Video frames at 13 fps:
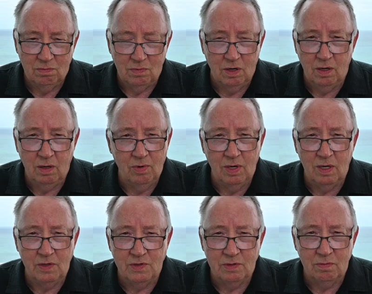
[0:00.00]
there he
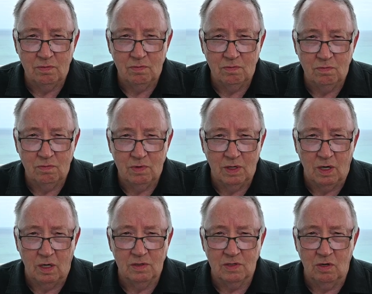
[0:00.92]
was, in
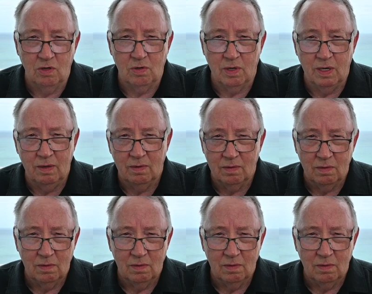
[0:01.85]
all his glory,